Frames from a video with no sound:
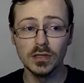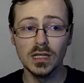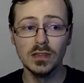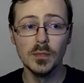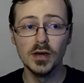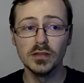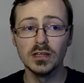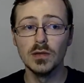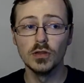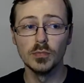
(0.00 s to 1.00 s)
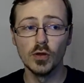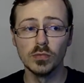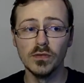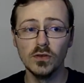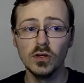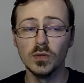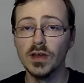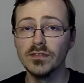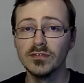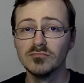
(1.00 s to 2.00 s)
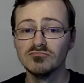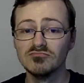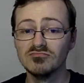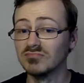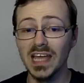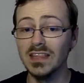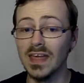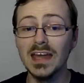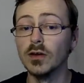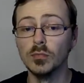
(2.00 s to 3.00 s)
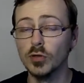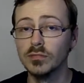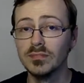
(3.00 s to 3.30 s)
the person he was supposed to be feuding with ain't there no more.